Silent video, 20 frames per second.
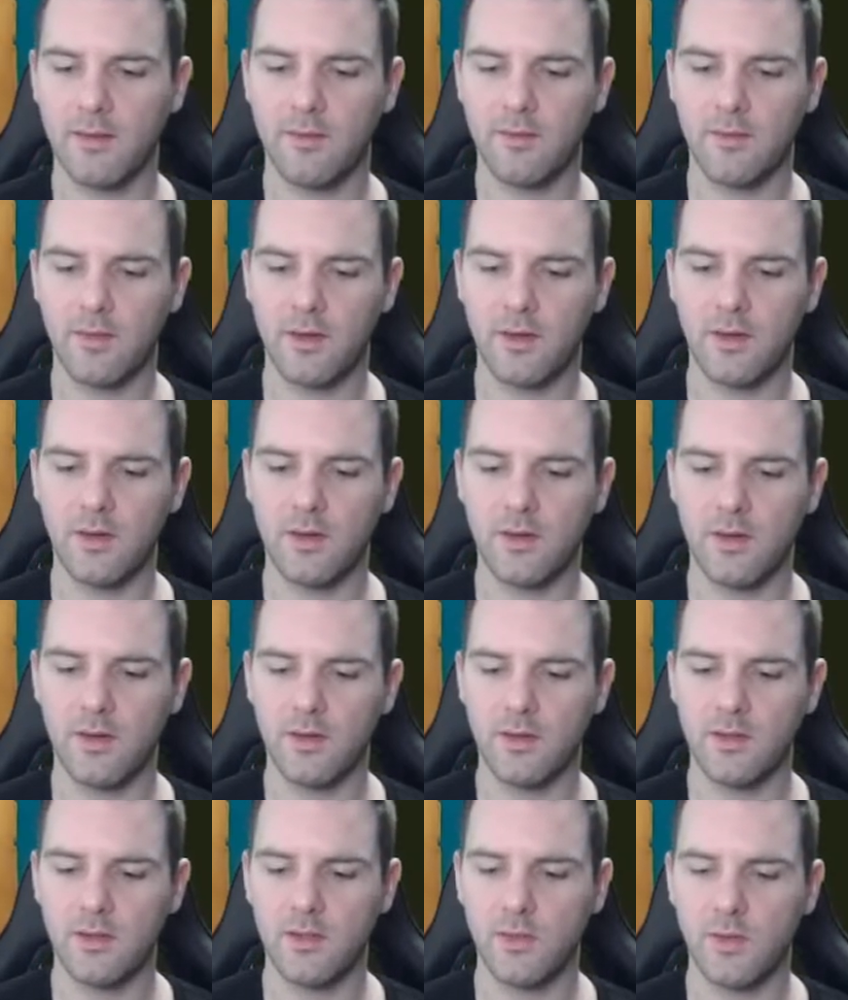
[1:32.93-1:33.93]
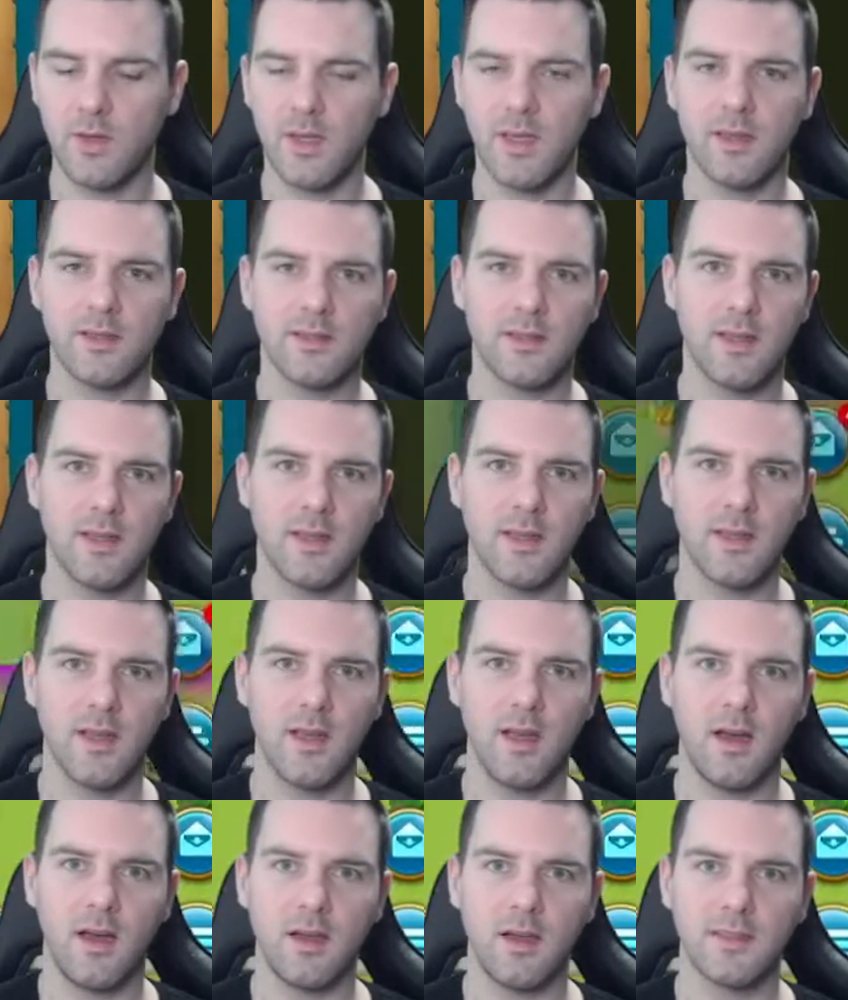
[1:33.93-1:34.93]
for doing it
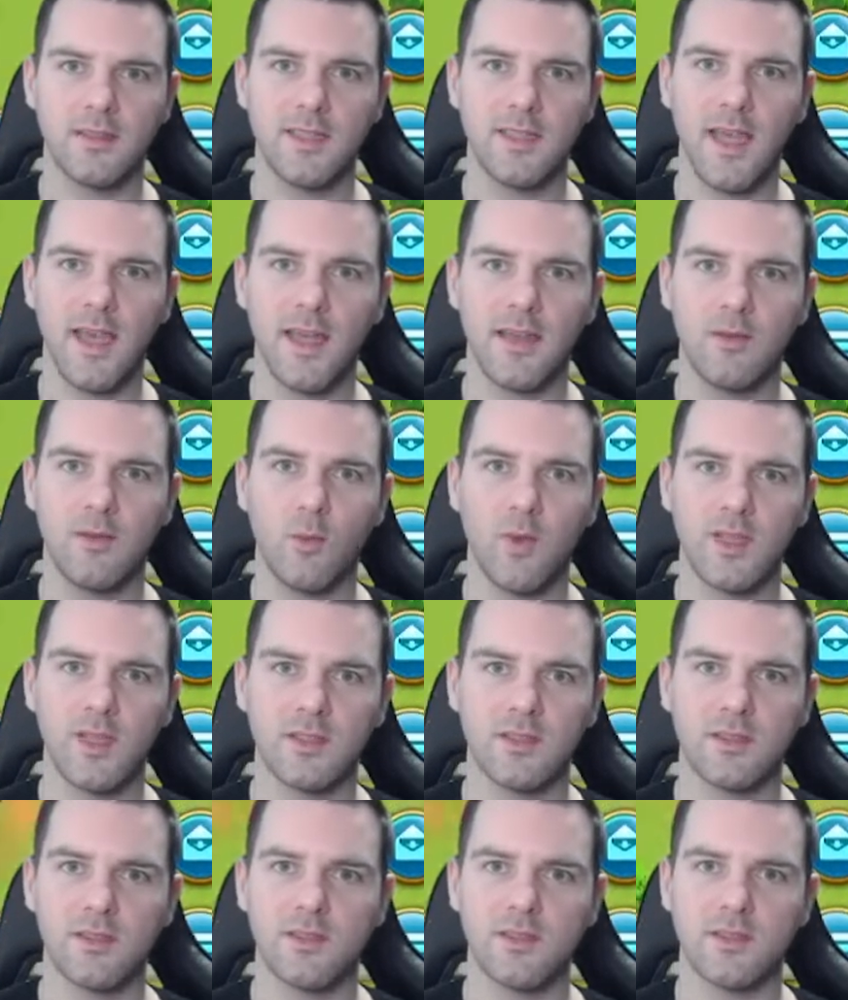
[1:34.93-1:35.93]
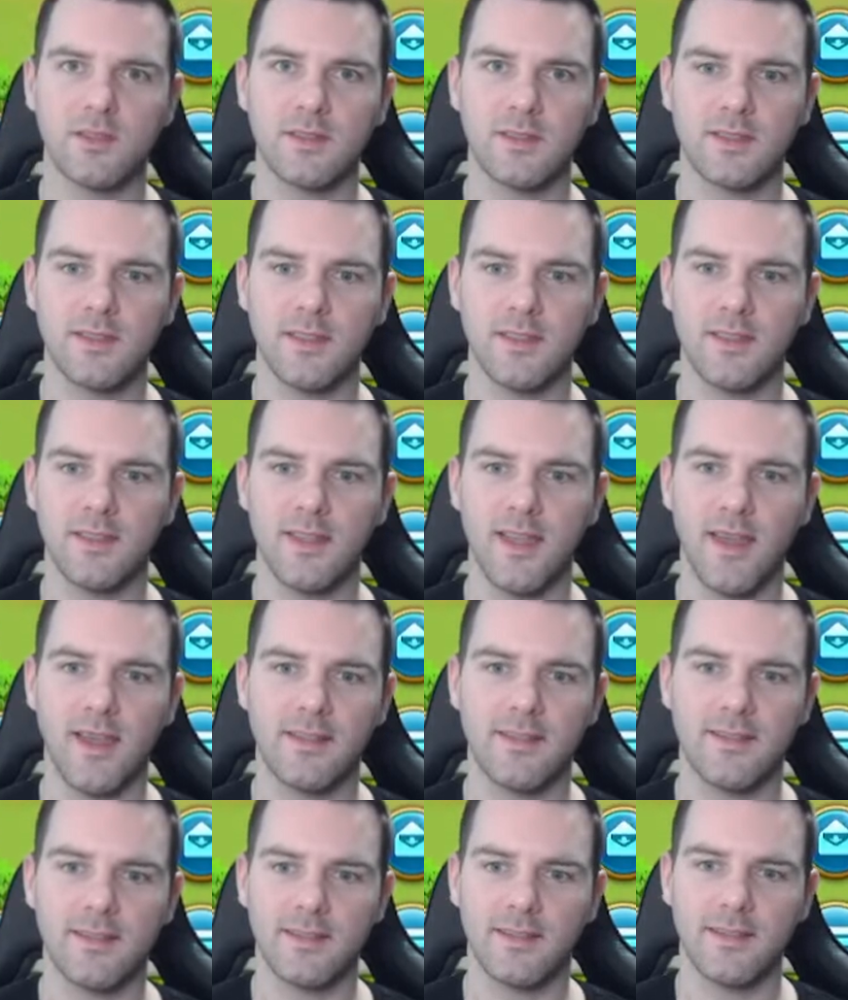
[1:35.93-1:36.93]
on 10 whistles to get,
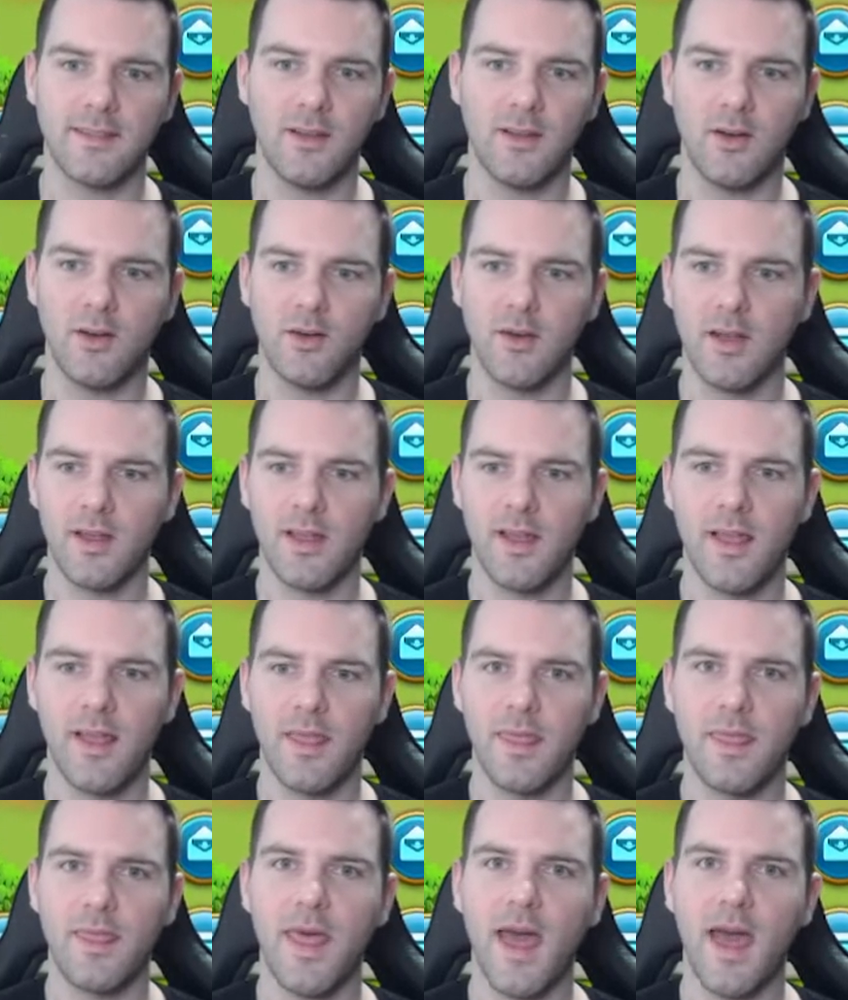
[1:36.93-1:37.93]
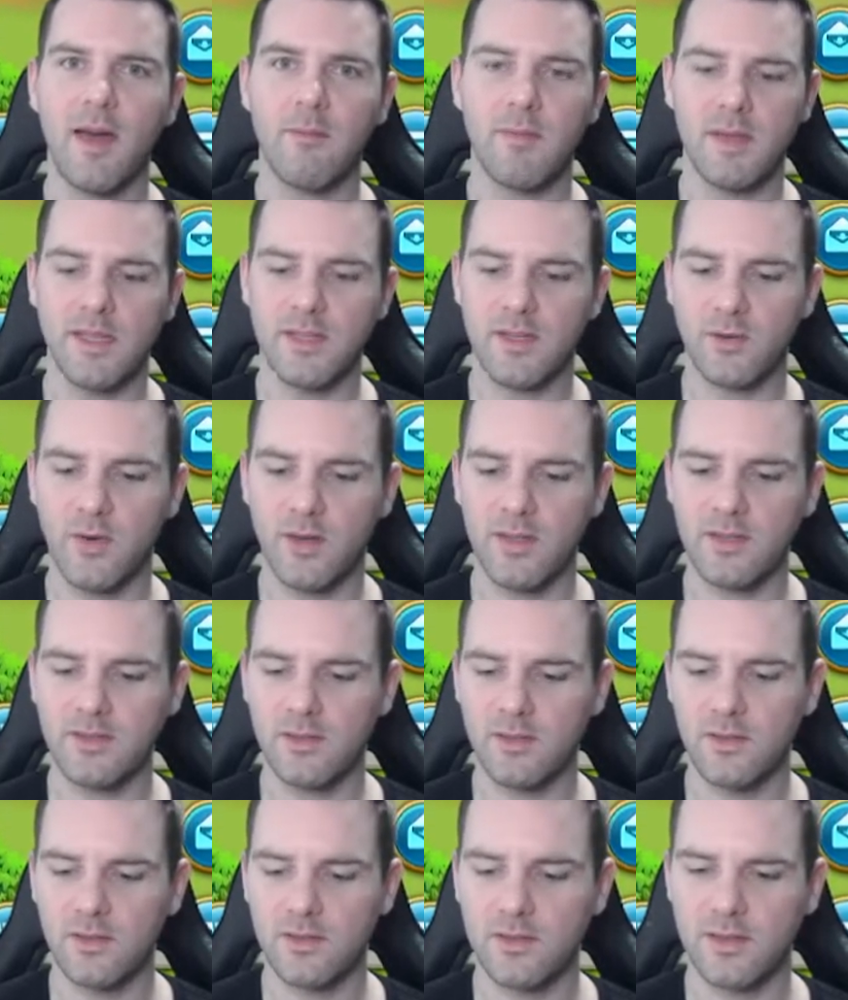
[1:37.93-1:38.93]
that many
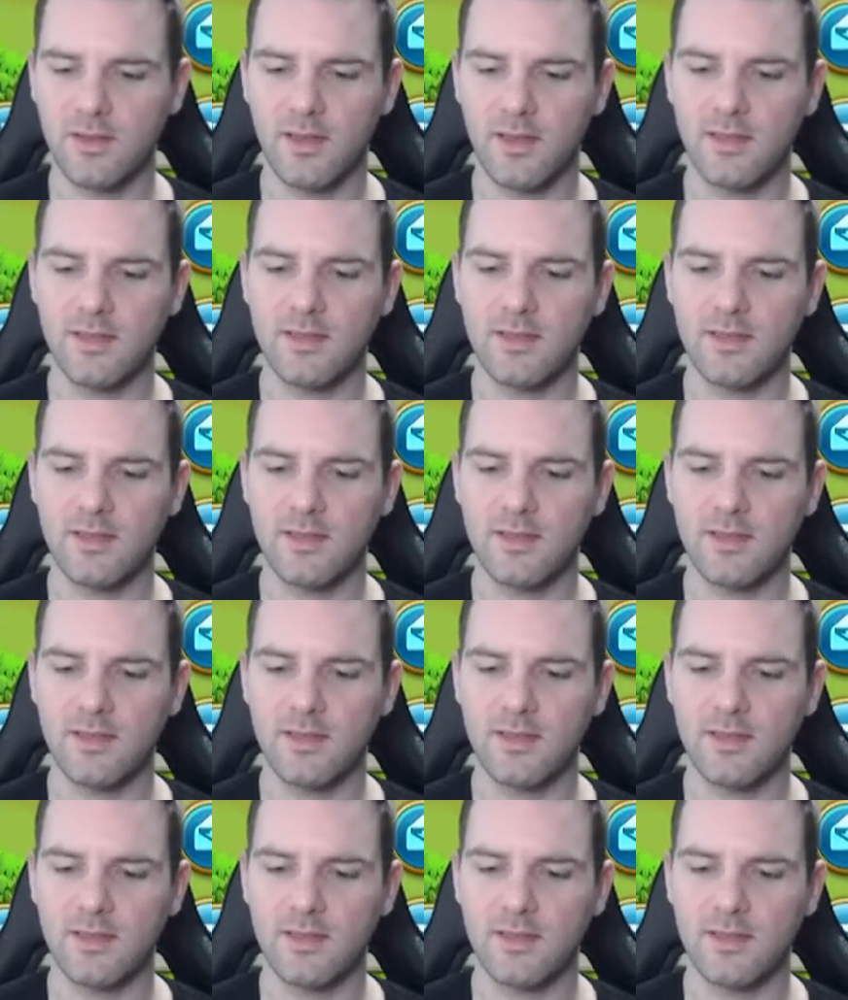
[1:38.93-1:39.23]
crystals, it's